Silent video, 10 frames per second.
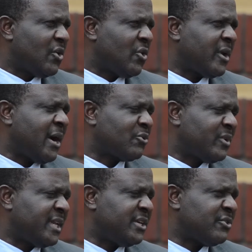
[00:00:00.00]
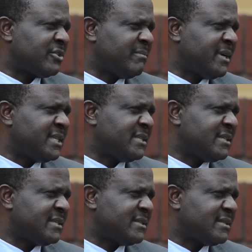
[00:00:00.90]
on how to end drought
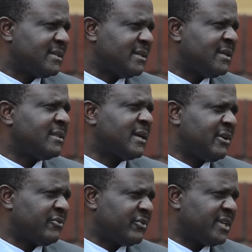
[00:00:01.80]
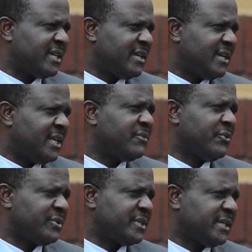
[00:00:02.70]
emergencies in the country in
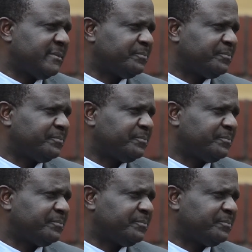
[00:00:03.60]
future.